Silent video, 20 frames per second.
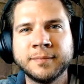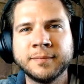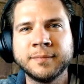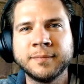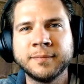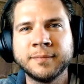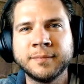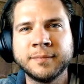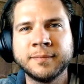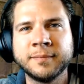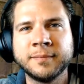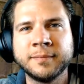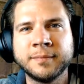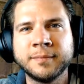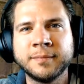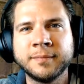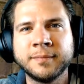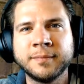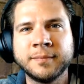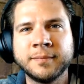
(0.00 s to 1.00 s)

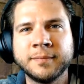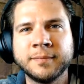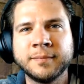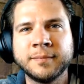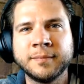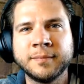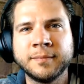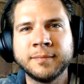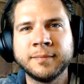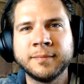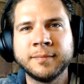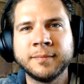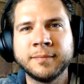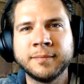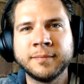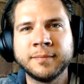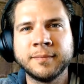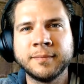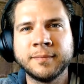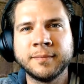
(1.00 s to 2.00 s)

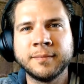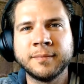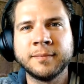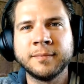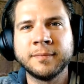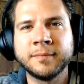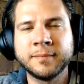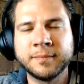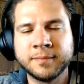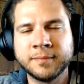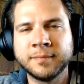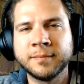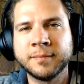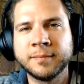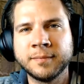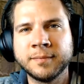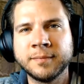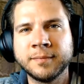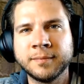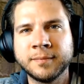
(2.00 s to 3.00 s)

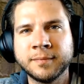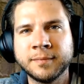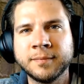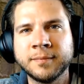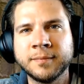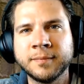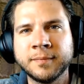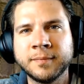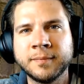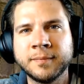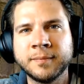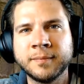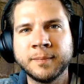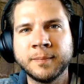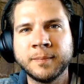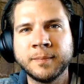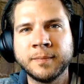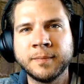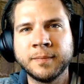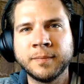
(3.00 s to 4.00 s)

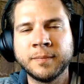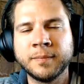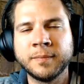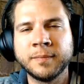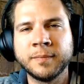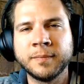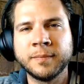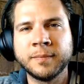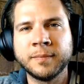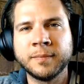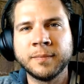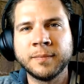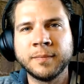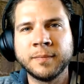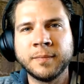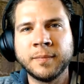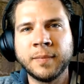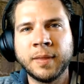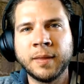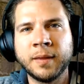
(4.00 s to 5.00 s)

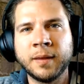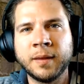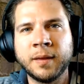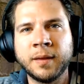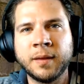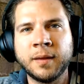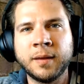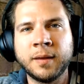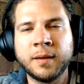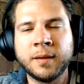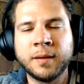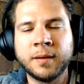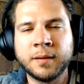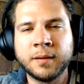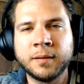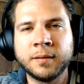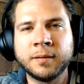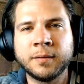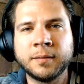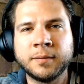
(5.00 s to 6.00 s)

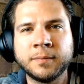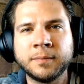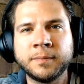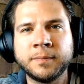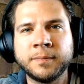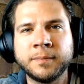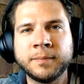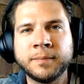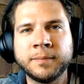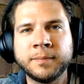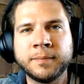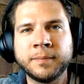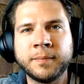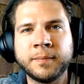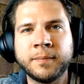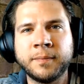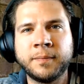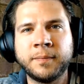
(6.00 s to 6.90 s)
No words are spoken by the person on screen.